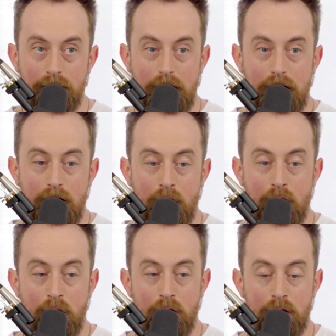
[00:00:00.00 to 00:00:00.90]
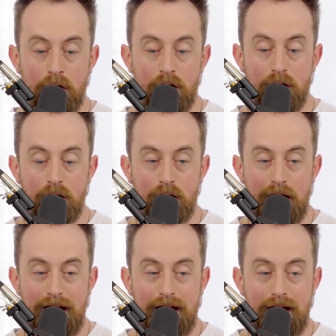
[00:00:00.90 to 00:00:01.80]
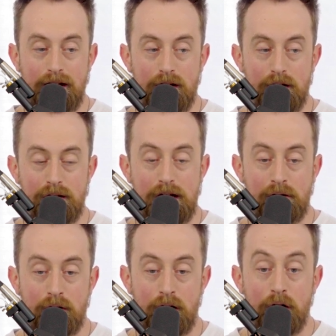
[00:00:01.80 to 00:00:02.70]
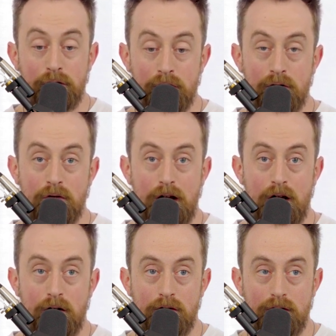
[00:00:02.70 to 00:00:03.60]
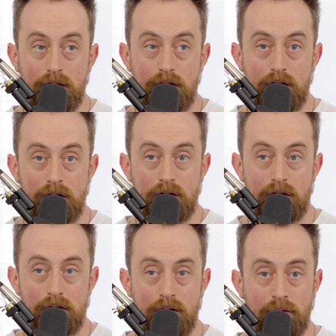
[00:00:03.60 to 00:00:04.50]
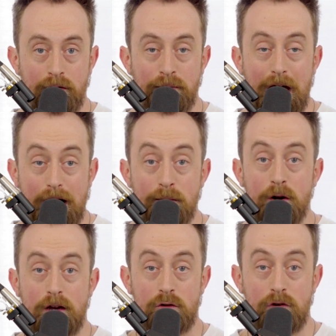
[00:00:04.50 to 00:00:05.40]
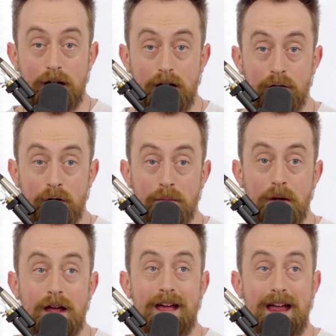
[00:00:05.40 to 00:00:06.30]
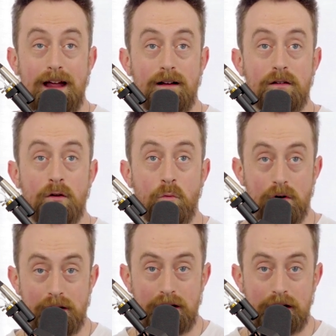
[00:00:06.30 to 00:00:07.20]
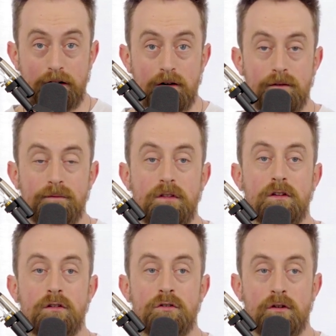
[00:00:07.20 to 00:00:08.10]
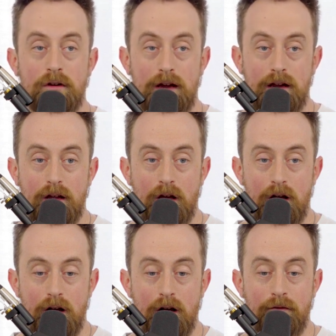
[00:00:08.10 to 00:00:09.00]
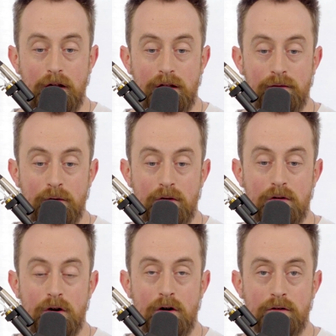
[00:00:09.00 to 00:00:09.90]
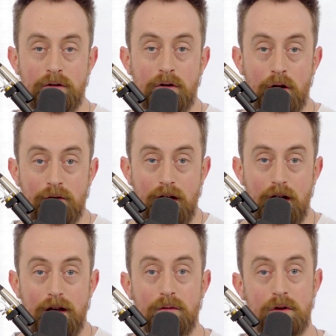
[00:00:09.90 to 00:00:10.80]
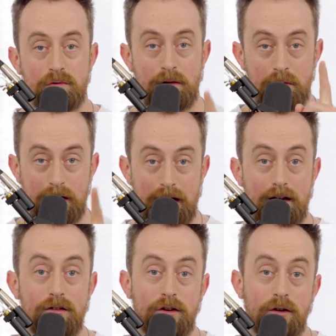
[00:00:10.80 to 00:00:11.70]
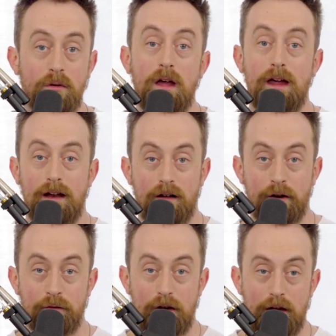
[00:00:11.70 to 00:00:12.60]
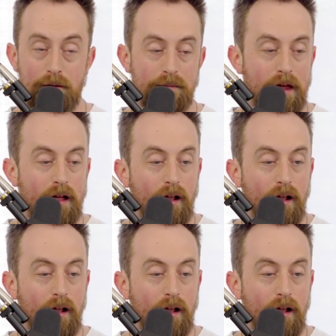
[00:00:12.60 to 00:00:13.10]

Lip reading: They are a secret underground sort of black market trading group, and once a year, during a festival called Glowtide, which we will get into in a later video,